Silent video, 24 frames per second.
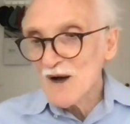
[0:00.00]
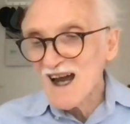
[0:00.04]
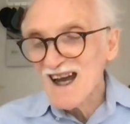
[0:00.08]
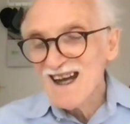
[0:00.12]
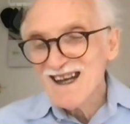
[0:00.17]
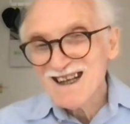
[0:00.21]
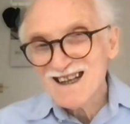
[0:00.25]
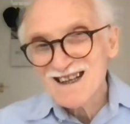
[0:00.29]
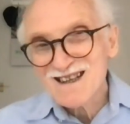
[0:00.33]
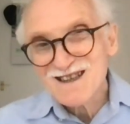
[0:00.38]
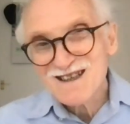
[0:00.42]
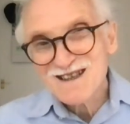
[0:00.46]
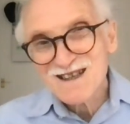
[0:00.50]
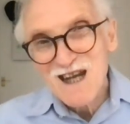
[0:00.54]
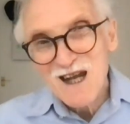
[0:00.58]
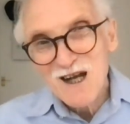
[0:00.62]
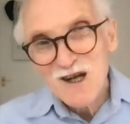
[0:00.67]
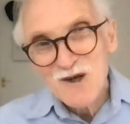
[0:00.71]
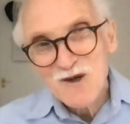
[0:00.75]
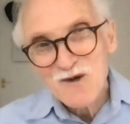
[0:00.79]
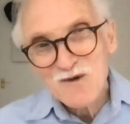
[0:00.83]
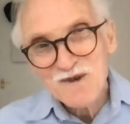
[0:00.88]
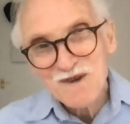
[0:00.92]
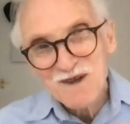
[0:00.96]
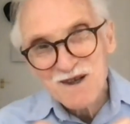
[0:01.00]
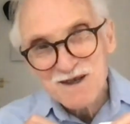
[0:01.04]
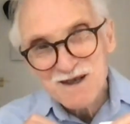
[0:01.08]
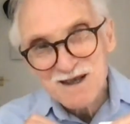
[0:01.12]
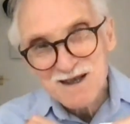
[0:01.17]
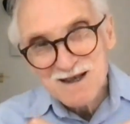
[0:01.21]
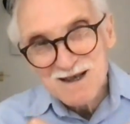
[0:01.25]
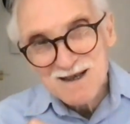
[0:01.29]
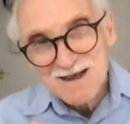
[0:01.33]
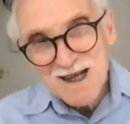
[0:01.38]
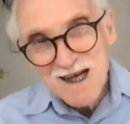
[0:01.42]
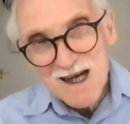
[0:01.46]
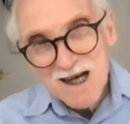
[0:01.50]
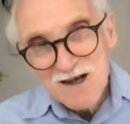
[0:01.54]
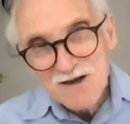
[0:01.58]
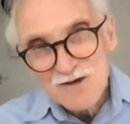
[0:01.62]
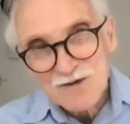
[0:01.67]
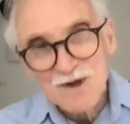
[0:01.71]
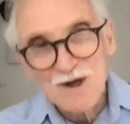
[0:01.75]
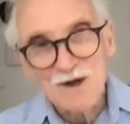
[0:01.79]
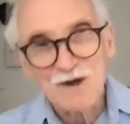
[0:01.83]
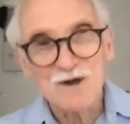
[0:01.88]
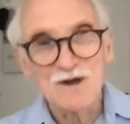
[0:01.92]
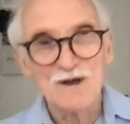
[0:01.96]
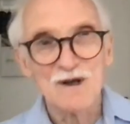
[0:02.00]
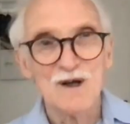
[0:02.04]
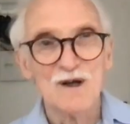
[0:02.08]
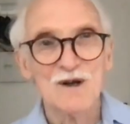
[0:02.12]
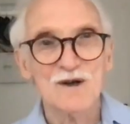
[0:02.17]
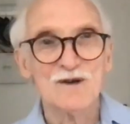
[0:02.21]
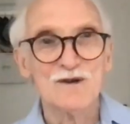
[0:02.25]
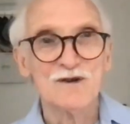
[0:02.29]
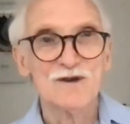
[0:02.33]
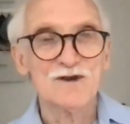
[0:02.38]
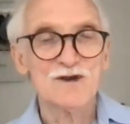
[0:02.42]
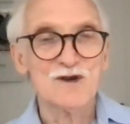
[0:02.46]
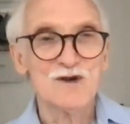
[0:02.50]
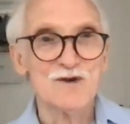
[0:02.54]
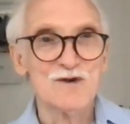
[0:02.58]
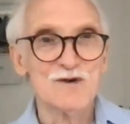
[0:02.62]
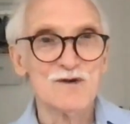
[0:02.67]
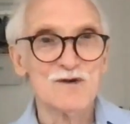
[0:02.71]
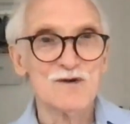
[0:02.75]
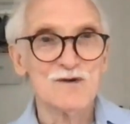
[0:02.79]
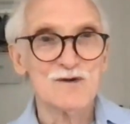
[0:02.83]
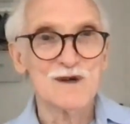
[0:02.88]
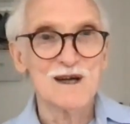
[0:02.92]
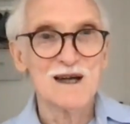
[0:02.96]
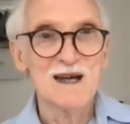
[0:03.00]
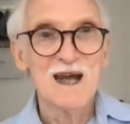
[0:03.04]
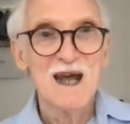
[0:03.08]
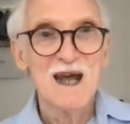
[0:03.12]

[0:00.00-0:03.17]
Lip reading: I can tell you the secret to